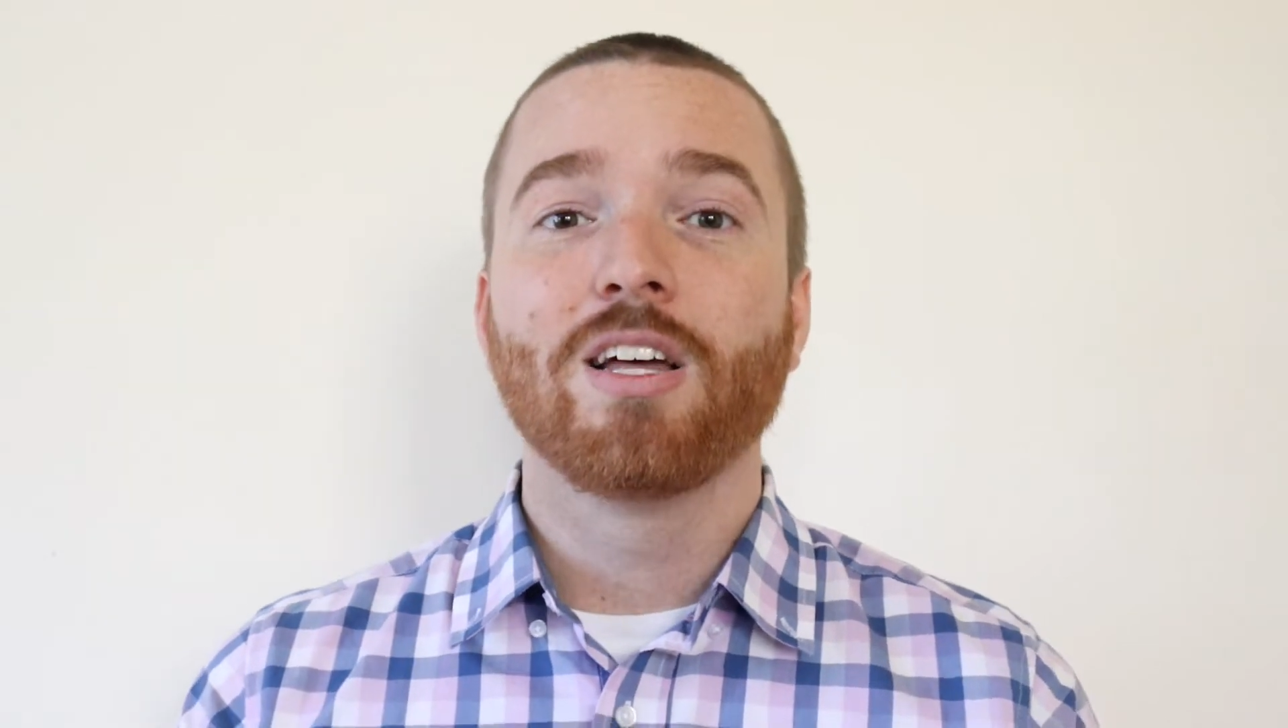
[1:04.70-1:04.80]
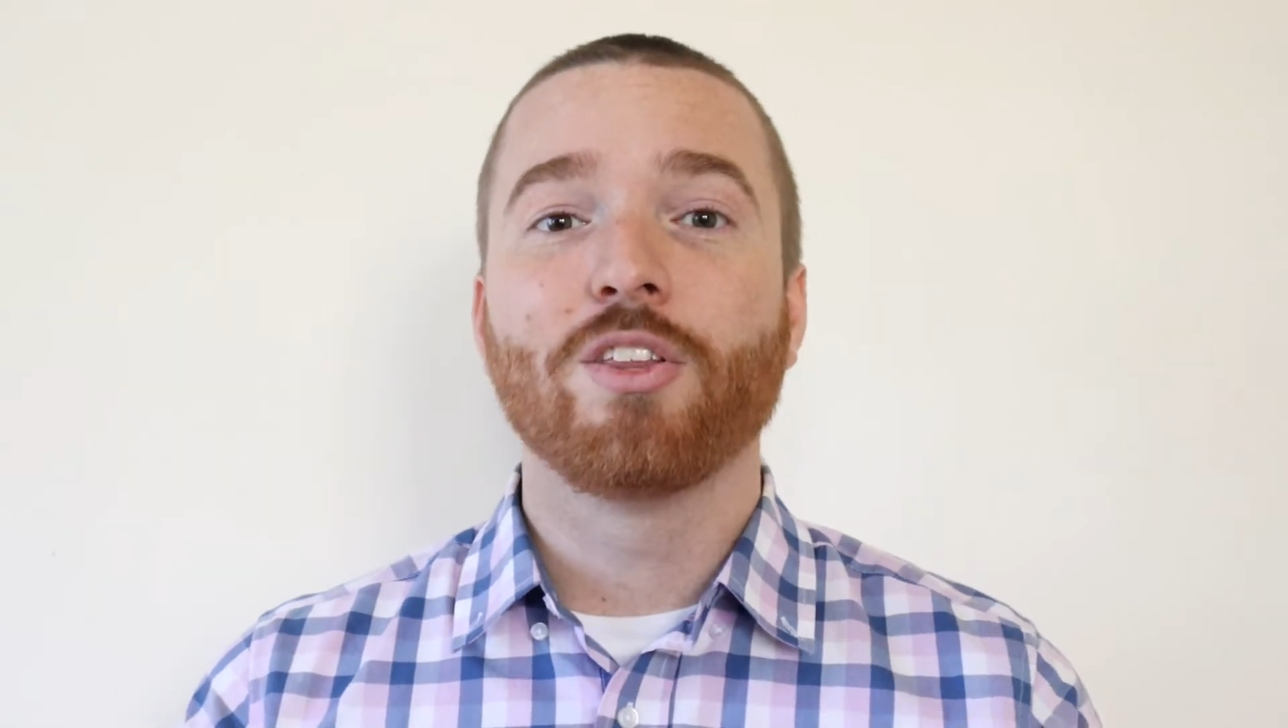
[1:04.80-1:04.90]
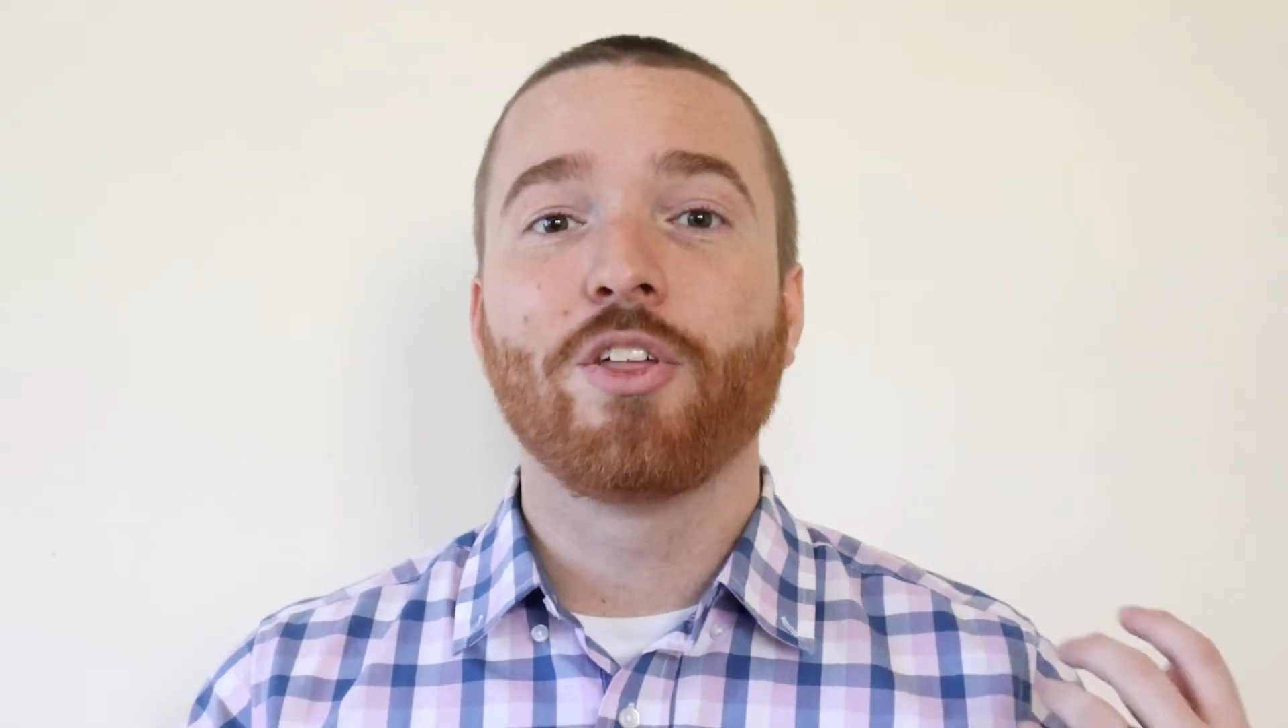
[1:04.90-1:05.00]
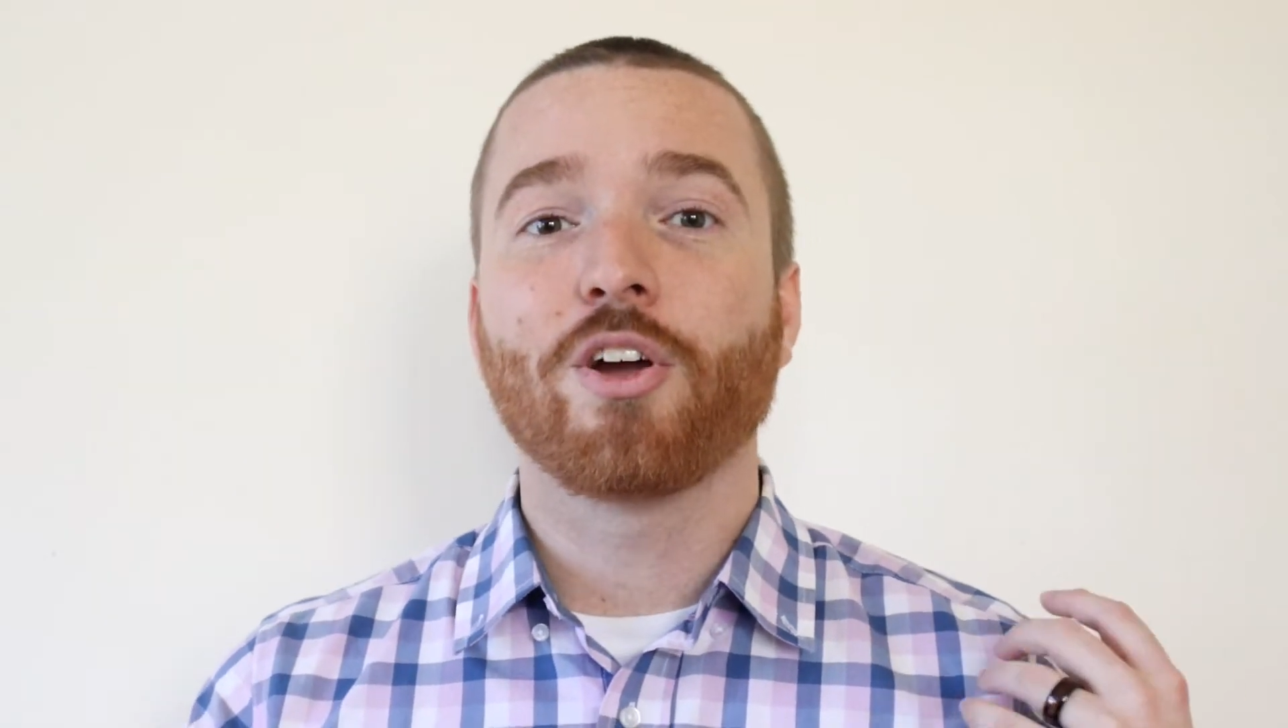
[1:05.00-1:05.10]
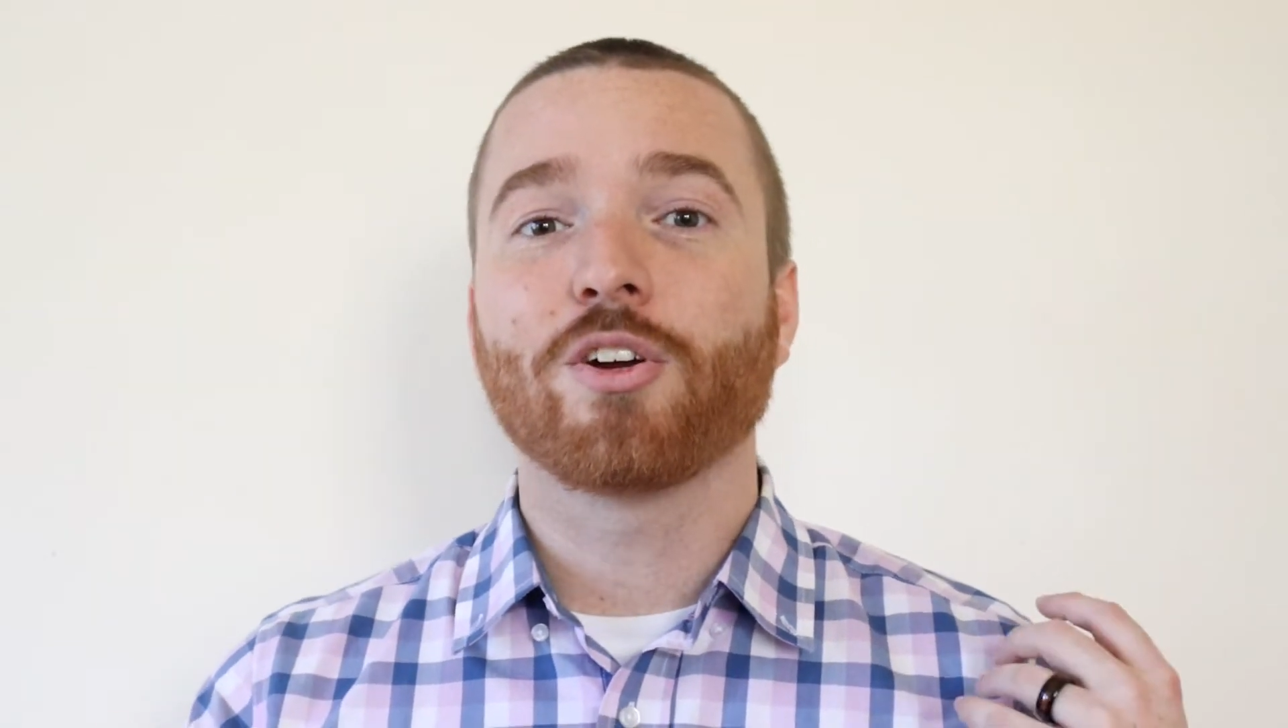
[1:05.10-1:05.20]

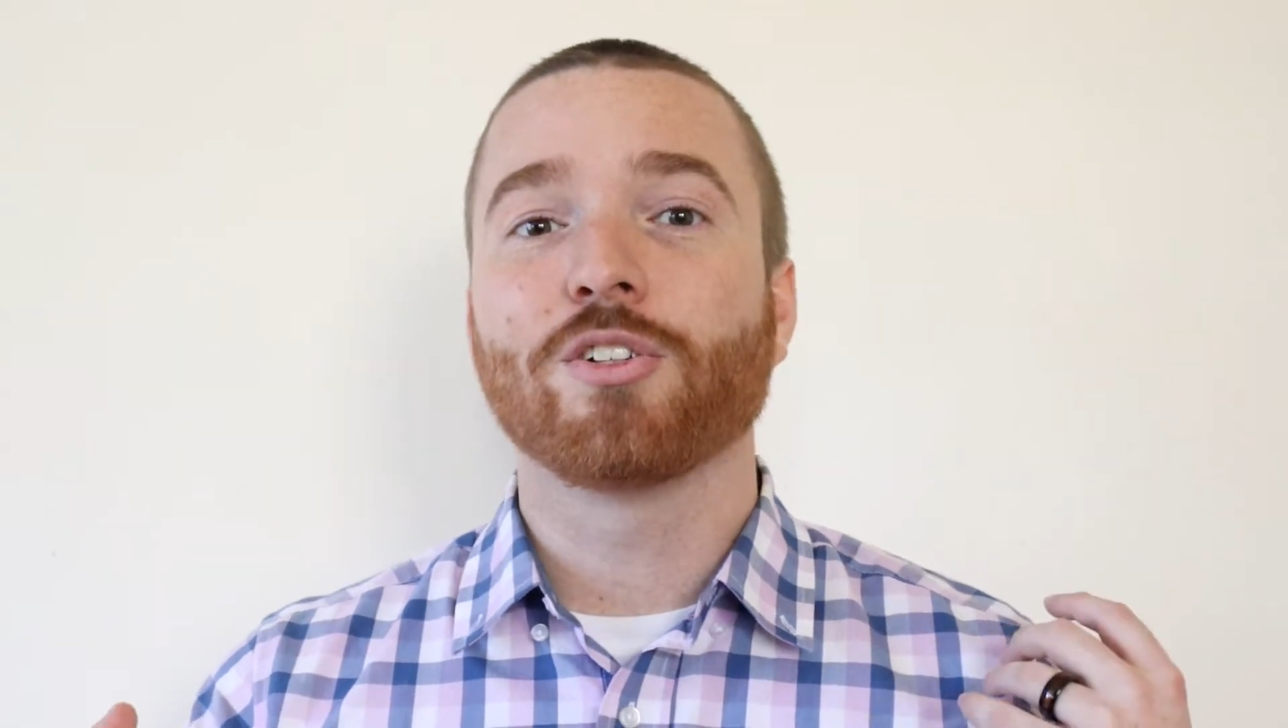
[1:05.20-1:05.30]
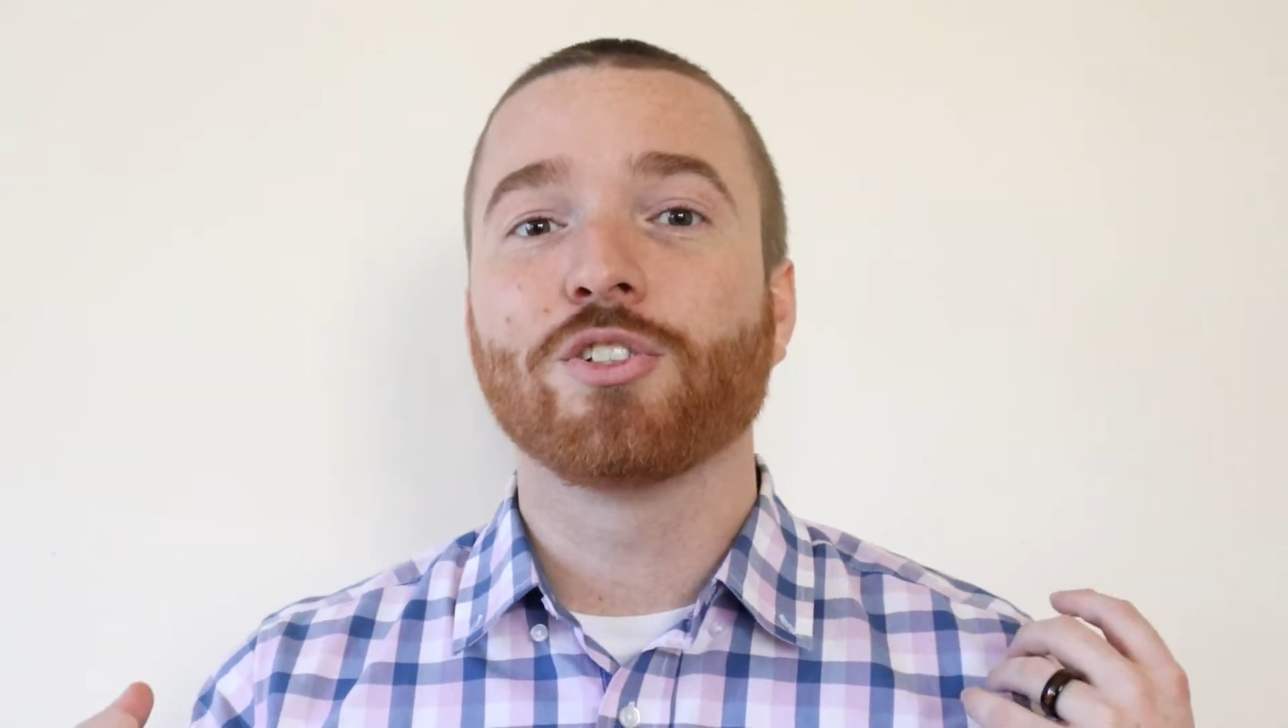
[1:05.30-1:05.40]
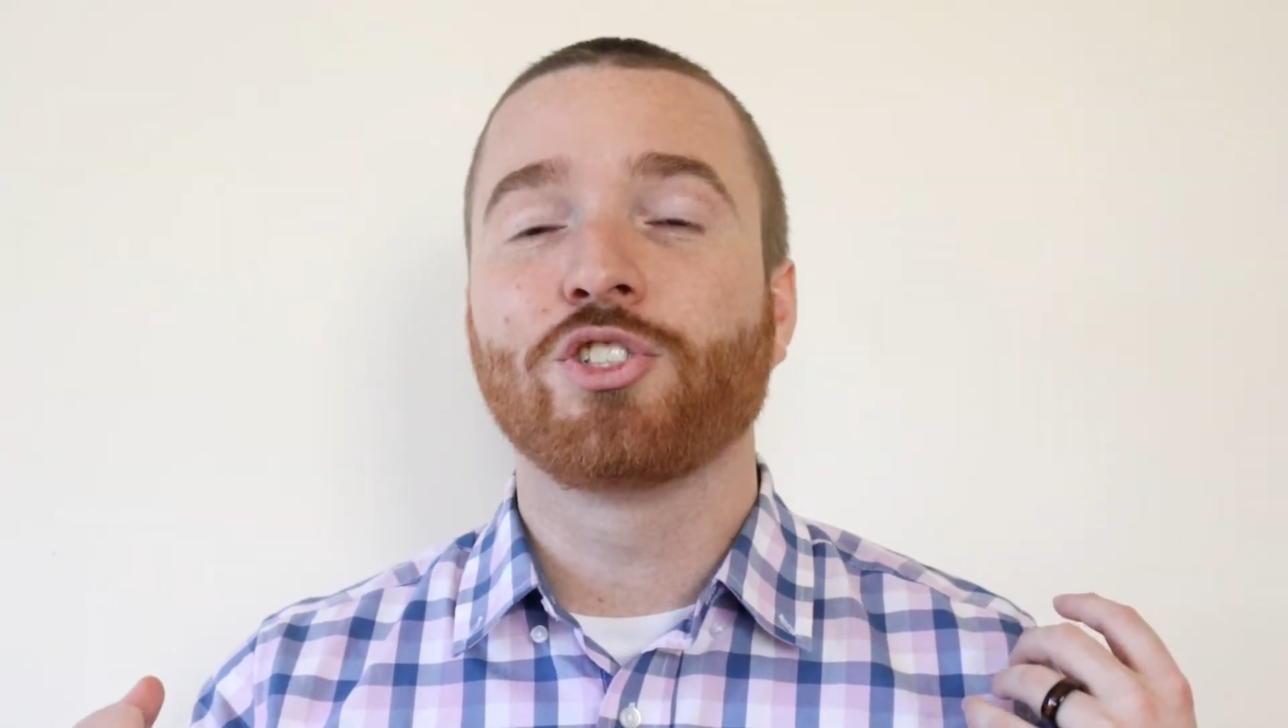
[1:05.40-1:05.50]
They're